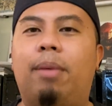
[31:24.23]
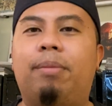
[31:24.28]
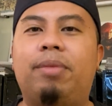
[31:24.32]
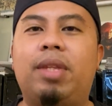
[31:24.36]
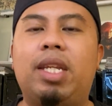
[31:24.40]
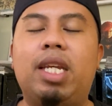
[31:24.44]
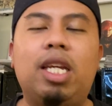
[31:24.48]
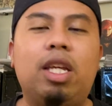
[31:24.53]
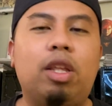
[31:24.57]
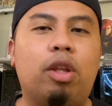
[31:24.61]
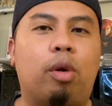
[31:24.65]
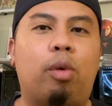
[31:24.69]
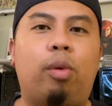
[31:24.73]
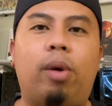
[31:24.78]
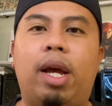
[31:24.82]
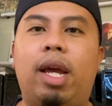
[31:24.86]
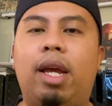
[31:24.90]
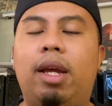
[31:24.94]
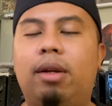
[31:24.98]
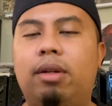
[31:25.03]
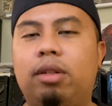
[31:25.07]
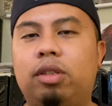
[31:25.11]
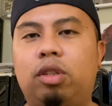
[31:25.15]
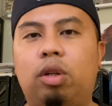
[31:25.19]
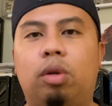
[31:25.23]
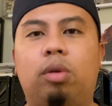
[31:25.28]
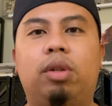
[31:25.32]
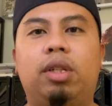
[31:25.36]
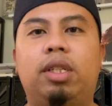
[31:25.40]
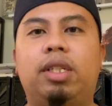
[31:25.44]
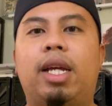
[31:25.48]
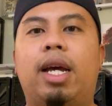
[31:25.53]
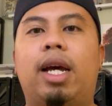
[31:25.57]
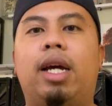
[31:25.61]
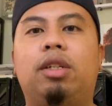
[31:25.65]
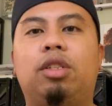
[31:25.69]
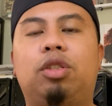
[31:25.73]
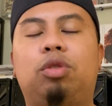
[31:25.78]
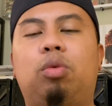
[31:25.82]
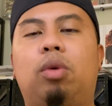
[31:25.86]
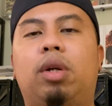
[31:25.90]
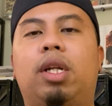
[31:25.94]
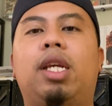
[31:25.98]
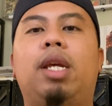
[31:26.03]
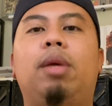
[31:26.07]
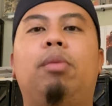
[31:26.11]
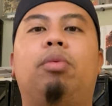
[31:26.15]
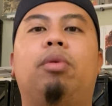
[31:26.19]
Either way, totally down. Just
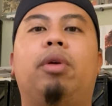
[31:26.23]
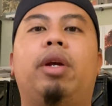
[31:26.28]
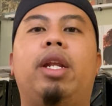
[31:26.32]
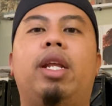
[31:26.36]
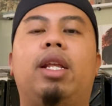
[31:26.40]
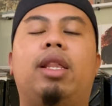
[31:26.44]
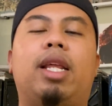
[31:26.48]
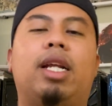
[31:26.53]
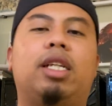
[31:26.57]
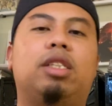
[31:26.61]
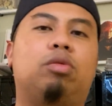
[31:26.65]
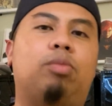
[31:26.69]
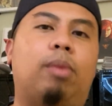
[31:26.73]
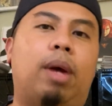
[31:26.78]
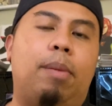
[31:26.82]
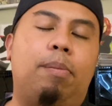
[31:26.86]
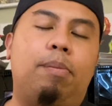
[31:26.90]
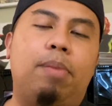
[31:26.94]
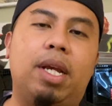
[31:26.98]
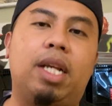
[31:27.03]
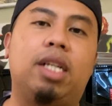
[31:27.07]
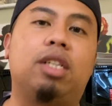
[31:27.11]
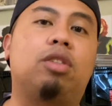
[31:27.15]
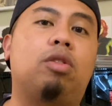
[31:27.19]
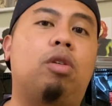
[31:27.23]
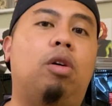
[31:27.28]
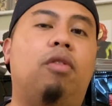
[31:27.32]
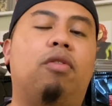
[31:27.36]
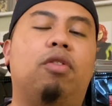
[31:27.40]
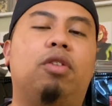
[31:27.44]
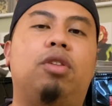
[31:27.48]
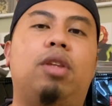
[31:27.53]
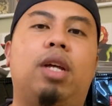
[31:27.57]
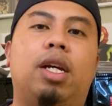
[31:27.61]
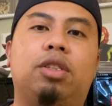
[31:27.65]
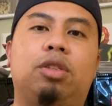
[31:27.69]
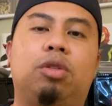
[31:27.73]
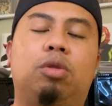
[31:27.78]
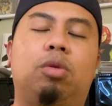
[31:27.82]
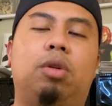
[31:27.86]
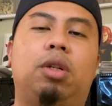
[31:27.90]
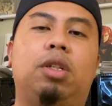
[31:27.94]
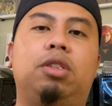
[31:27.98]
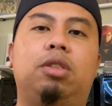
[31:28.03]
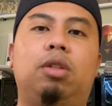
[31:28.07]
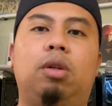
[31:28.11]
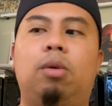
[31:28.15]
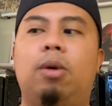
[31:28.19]
want to keep reading. That is my biggest goal for
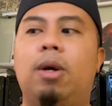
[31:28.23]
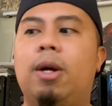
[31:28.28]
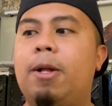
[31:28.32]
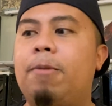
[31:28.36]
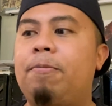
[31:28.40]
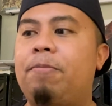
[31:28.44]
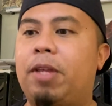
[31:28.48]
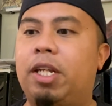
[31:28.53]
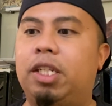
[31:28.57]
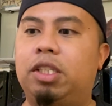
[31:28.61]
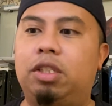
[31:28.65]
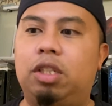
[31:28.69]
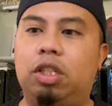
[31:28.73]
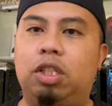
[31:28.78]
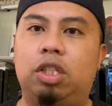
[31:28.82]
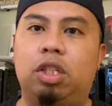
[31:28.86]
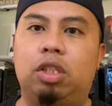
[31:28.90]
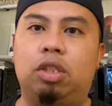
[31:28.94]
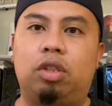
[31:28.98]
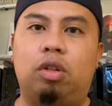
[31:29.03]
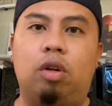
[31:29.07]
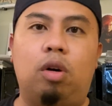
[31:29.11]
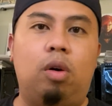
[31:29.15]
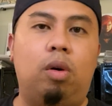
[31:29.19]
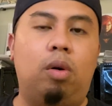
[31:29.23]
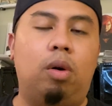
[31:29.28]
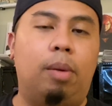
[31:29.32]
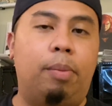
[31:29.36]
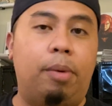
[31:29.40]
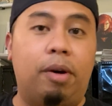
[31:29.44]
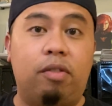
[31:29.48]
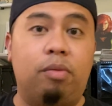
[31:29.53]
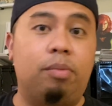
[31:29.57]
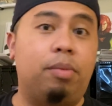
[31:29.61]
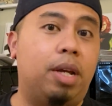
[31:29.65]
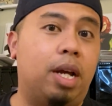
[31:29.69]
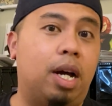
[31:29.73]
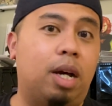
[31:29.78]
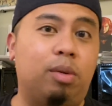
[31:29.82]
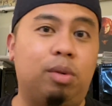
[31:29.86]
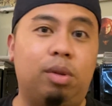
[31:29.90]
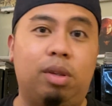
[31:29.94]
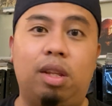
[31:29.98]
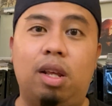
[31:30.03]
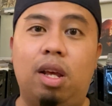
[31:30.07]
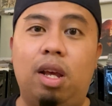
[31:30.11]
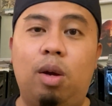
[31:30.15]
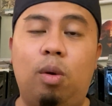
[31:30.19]
2022, is to just go above and beyond
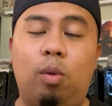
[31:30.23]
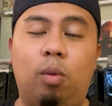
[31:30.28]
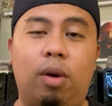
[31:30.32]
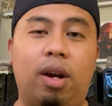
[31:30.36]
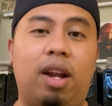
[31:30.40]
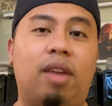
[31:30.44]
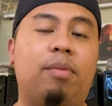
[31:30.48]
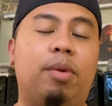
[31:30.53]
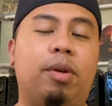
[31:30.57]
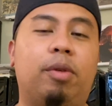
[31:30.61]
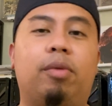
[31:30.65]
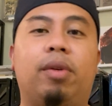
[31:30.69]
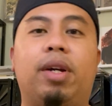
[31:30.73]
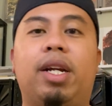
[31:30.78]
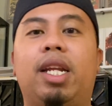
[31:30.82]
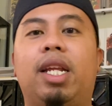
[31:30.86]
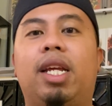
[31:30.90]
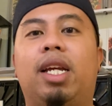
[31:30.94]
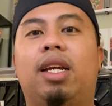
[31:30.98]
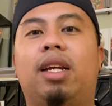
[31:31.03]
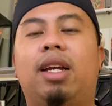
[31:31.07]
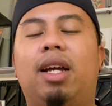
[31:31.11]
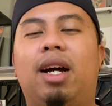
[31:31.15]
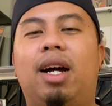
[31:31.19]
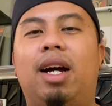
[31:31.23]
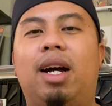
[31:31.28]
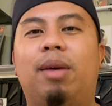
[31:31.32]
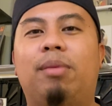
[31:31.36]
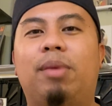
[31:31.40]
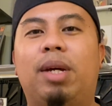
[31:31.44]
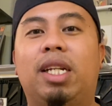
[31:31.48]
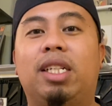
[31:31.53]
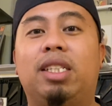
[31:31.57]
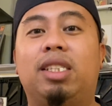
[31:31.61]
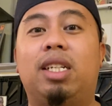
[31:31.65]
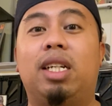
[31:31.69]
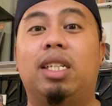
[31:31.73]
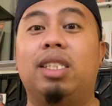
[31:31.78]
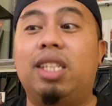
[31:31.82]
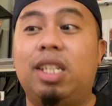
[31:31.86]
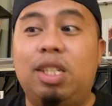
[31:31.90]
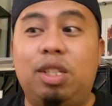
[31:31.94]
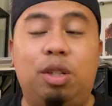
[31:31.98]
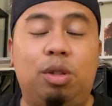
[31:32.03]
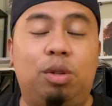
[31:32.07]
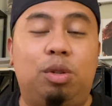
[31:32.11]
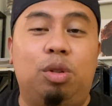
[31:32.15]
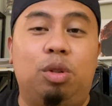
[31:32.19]
with what I've been reading, and
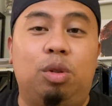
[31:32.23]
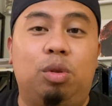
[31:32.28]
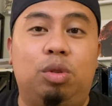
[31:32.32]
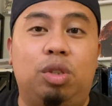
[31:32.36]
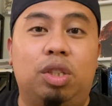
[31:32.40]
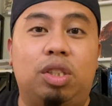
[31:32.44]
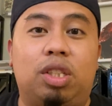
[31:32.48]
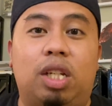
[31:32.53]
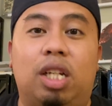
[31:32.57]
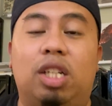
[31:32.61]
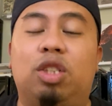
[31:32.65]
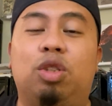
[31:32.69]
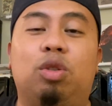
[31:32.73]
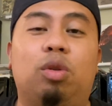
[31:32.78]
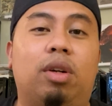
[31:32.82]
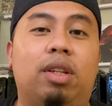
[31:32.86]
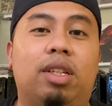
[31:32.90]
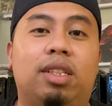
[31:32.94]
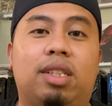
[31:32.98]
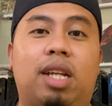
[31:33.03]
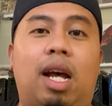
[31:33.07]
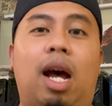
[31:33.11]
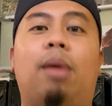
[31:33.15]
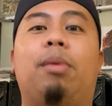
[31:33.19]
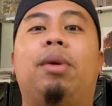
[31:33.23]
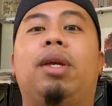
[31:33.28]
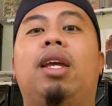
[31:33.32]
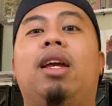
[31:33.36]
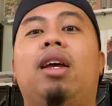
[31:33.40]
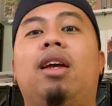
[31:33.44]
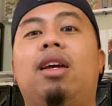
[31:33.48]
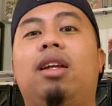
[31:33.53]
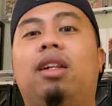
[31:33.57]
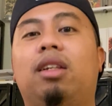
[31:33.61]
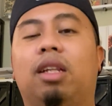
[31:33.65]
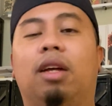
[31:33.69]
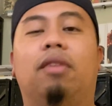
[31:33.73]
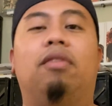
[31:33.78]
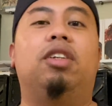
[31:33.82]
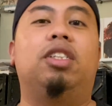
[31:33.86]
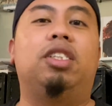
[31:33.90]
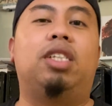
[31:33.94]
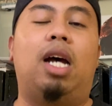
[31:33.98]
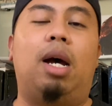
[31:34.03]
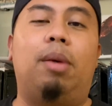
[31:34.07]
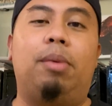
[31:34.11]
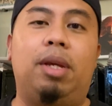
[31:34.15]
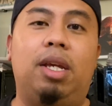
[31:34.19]
continue to just enjoy this hobby, love
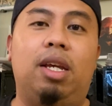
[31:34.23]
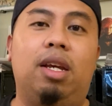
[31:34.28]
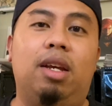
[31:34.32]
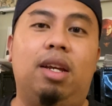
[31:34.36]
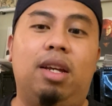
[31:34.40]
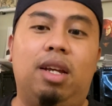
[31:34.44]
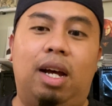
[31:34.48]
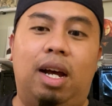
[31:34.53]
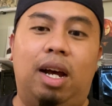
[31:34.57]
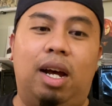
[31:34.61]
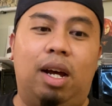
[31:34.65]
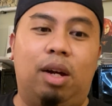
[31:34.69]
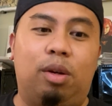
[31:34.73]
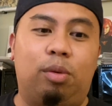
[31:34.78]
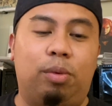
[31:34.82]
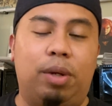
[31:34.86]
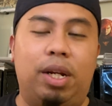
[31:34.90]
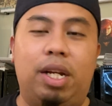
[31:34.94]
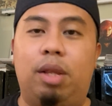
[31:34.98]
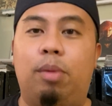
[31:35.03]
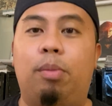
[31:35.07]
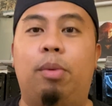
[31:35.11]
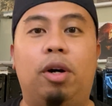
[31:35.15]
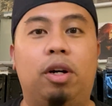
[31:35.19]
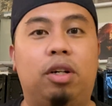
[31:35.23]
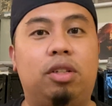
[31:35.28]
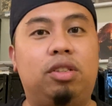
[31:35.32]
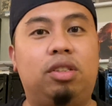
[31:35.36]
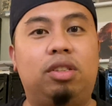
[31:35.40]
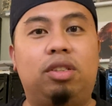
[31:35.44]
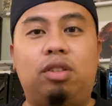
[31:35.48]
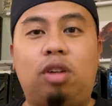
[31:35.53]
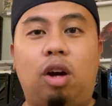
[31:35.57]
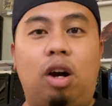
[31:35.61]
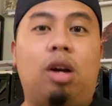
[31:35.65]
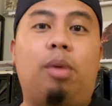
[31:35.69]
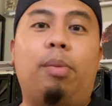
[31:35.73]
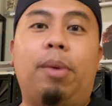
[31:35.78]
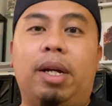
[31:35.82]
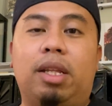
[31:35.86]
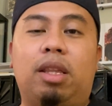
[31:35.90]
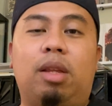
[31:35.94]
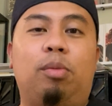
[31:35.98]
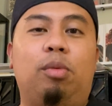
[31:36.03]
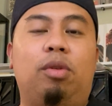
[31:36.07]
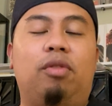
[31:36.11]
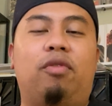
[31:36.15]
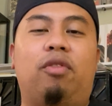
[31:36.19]
this hobby, read the books, talk about
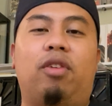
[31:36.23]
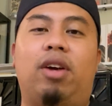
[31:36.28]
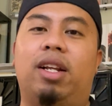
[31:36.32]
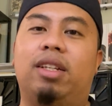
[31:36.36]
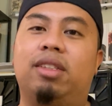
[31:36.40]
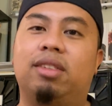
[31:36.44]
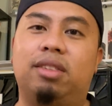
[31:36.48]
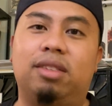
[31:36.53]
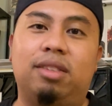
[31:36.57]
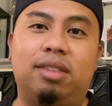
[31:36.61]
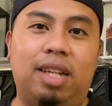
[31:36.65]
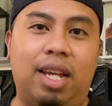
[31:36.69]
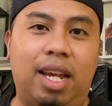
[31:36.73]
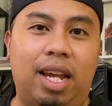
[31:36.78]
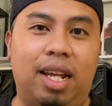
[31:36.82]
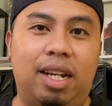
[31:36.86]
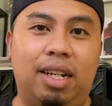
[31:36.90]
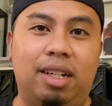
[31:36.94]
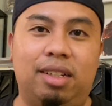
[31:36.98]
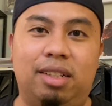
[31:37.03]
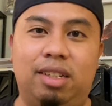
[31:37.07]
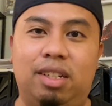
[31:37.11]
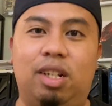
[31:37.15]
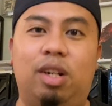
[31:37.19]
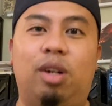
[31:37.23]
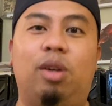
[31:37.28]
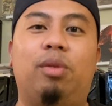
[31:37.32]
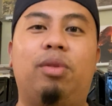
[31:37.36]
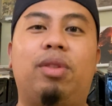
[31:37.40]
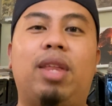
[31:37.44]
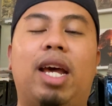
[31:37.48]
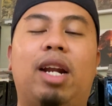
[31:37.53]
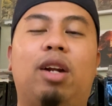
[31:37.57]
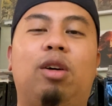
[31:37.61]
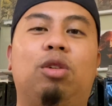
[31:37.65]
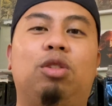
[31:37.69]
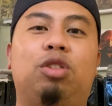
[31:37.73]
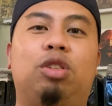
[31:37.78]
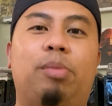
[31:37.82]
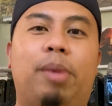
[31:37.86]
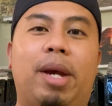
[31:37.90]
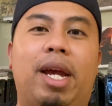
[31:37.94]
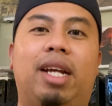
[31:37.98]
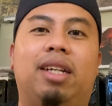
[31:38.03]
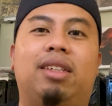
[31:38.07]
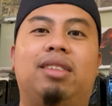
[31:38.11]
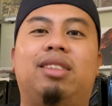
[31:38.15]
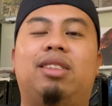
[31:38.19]
them with friends, and that whole shebang.